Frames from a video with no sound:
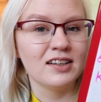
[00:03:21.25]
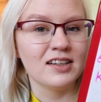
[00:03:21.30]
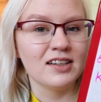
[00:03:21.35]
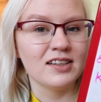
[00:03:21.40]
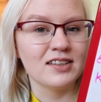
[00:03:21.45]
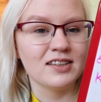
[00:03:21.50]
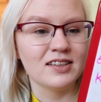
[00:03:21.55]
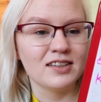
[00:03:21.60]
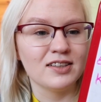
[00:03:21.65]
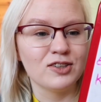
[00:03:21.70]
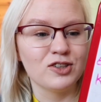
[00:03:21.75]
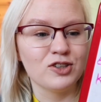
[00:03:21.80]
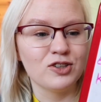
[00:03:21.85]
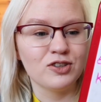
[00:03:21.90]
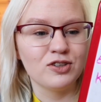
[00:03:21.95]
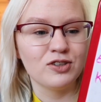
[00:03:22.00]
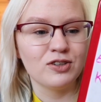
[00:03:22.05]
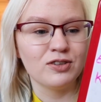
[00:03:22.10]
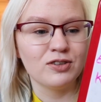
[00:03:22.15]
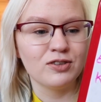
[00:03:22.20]

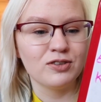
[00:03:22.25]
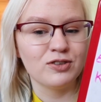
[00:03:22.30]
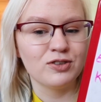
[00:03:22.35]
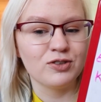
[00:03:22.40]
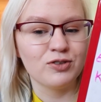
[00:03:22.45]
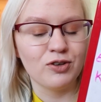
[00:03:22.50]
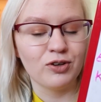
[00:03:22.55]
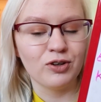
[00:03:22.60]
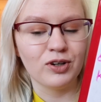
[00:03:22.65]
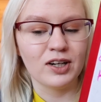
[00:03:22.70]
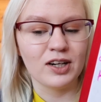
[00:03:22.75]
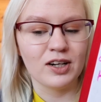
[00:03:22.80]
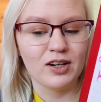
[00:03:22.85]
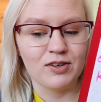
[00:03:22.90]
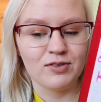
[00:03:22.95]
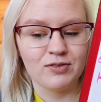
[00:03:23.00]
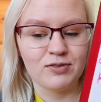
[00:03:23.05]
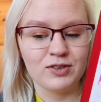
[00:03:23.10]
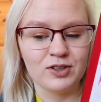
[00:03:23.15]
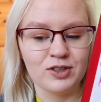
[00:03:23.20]
isn't strong
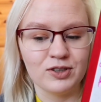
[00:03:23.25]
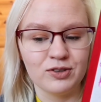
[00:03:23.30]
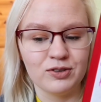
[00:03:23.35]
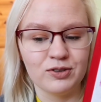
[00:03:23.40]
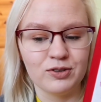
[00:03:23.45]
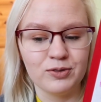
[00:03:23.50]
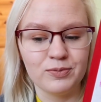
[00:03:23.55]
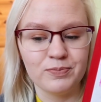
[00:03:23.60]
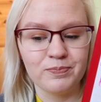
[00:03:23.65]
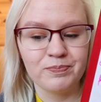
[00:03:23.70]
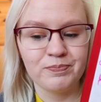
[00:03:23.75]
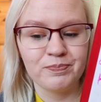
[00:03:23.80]
enough to